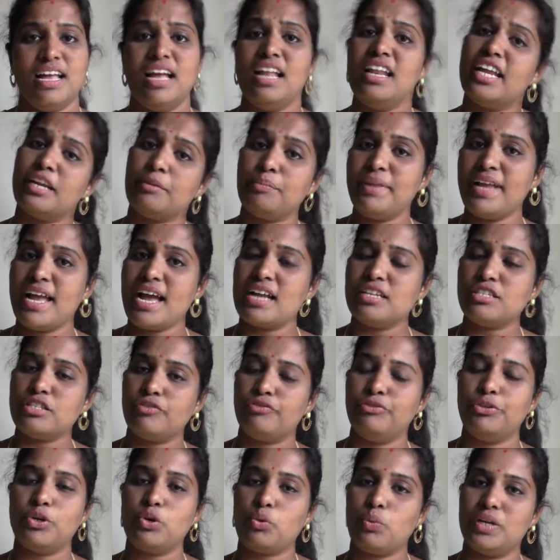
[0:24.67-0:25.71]
Let me answer a
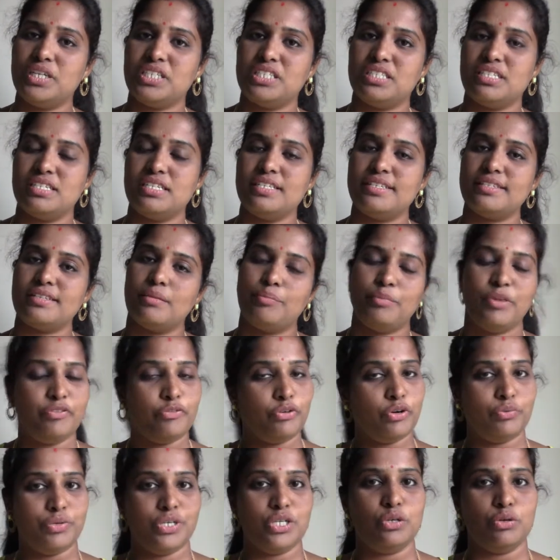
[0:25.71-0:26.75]
few questions
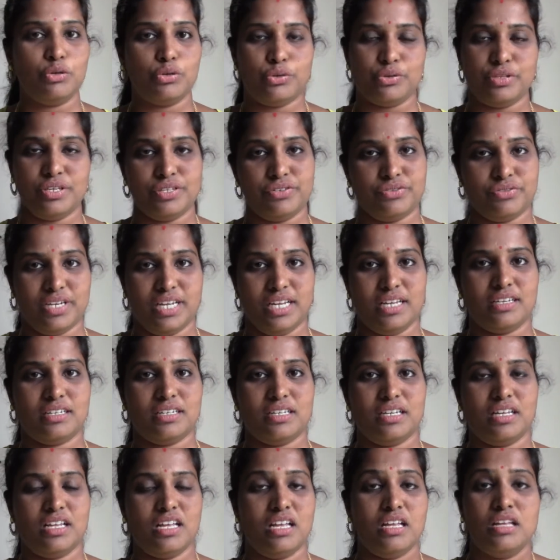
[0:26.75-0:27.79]
before we go to this drink.
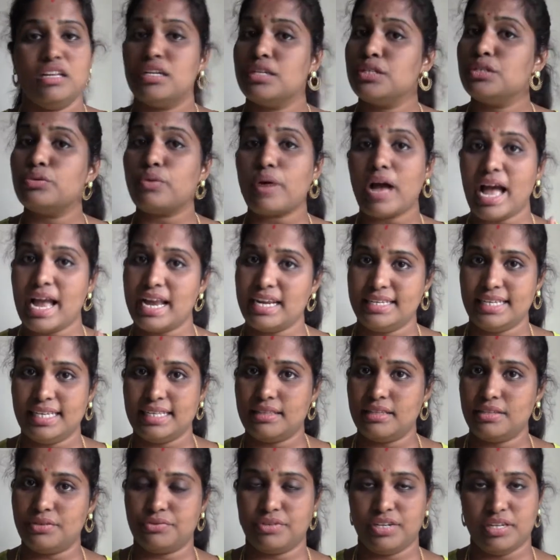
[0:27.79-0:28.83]
Do I take
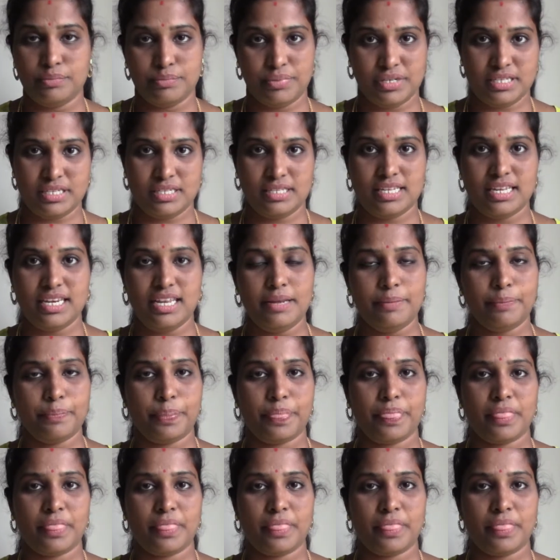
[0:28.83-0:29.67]
this drink personally?